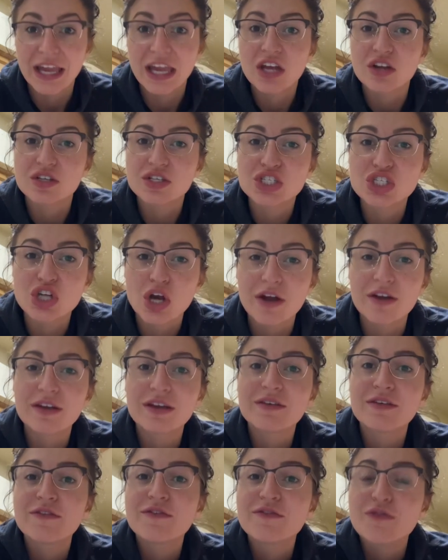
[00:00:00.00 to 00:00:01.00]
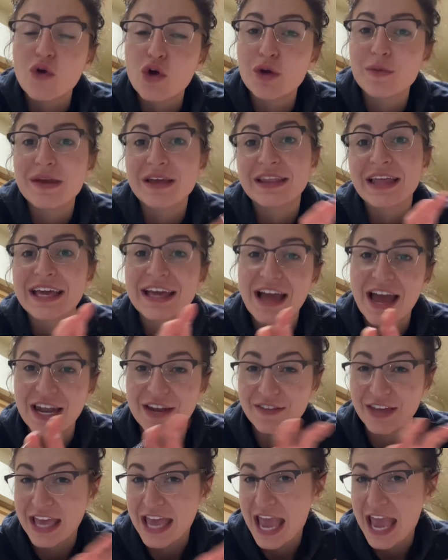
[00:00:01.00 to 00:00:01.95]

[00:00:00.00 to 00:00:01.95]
it'll start forming like kind of a